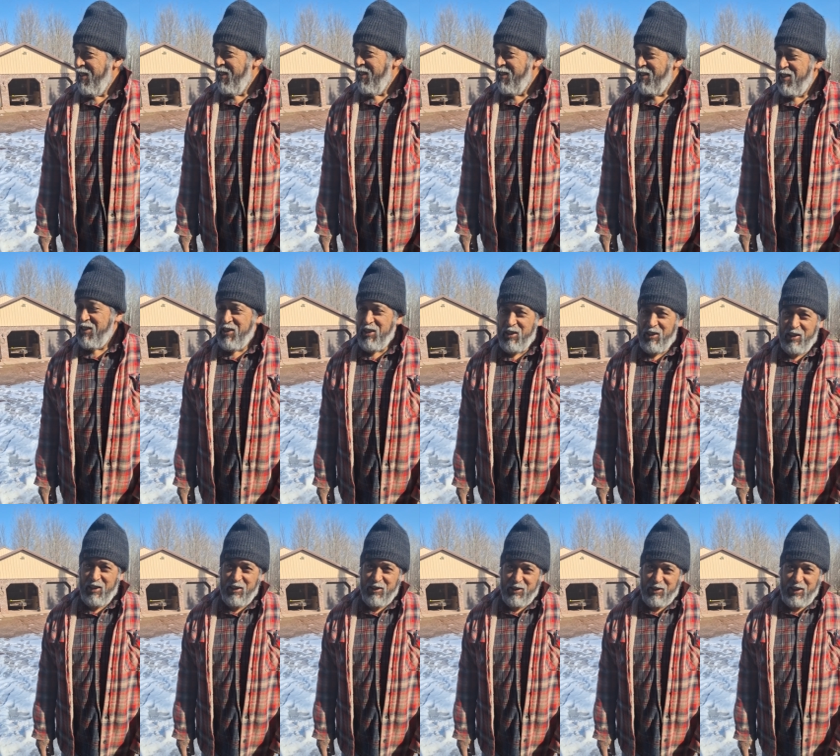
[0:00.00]
Still a
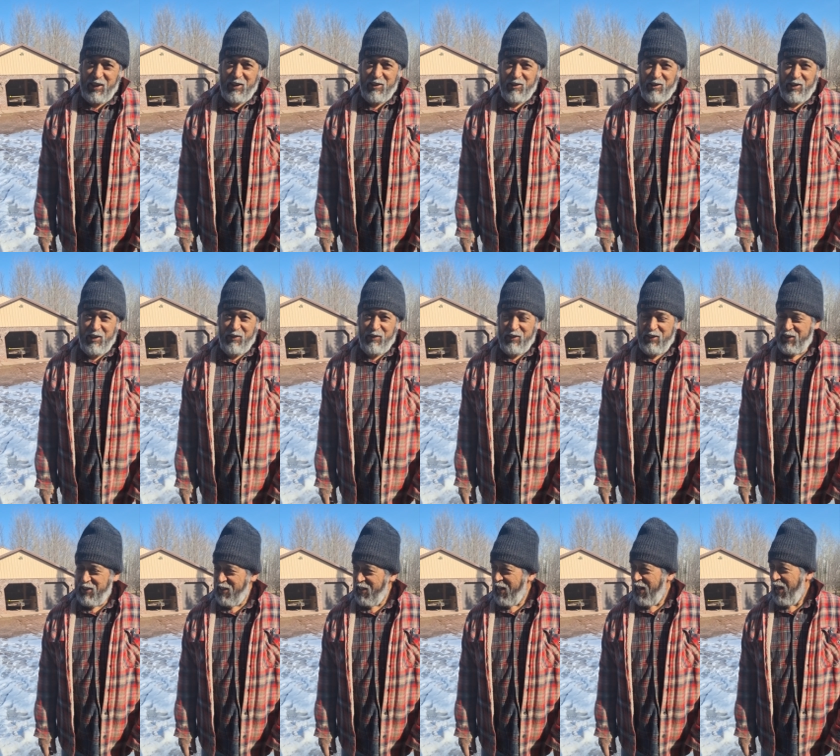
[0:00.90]
little tender even
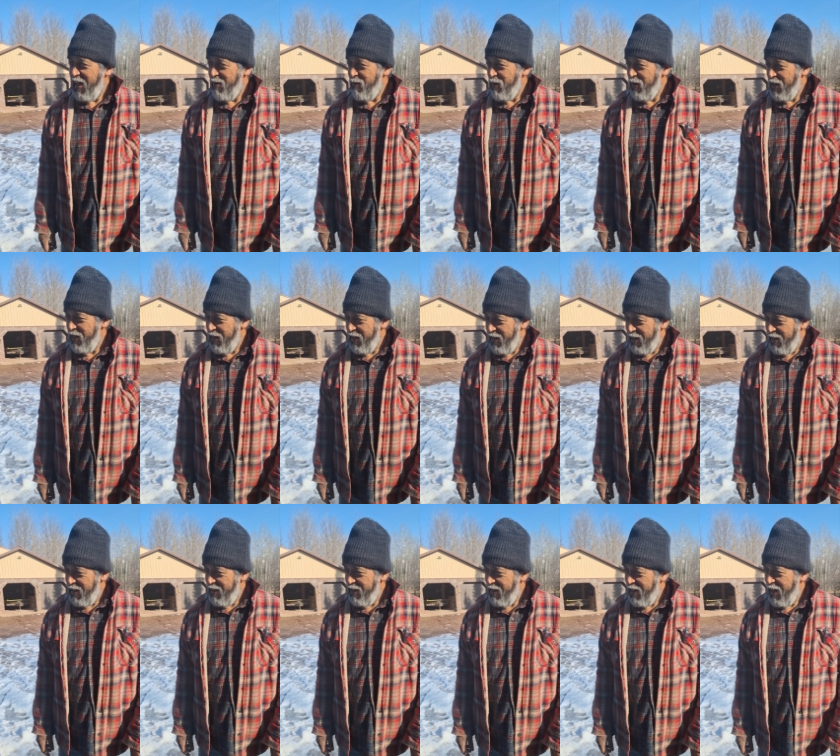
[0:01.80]
today, but uh, mm
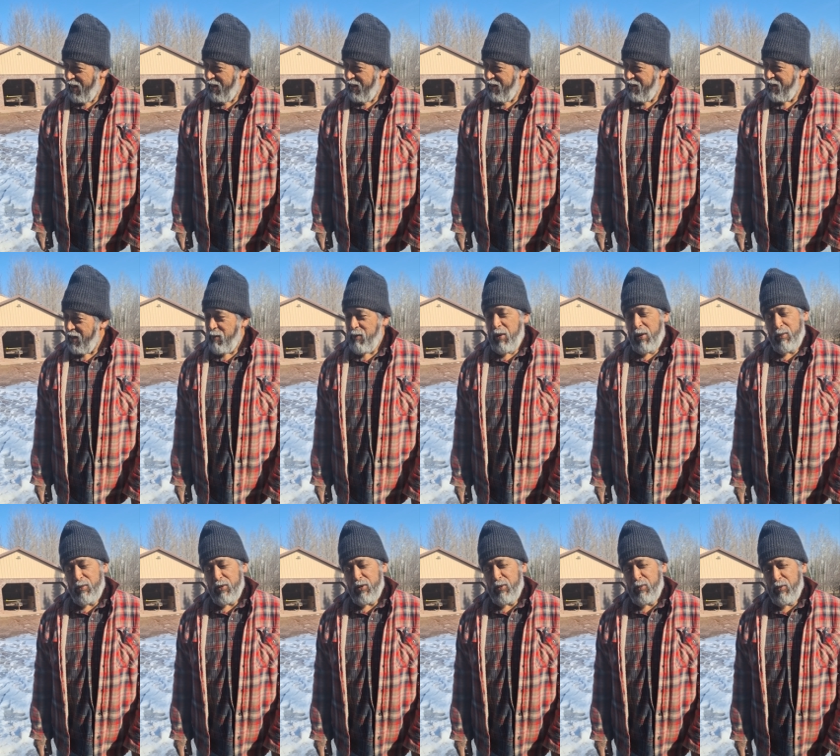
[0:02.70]
-hmm. at least I'm
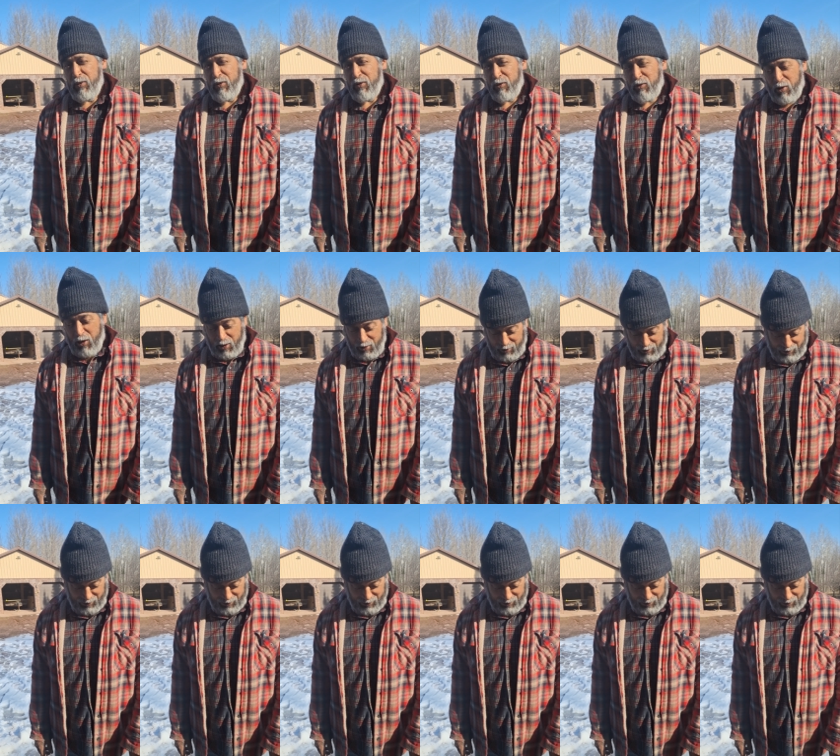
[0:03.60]
able to move around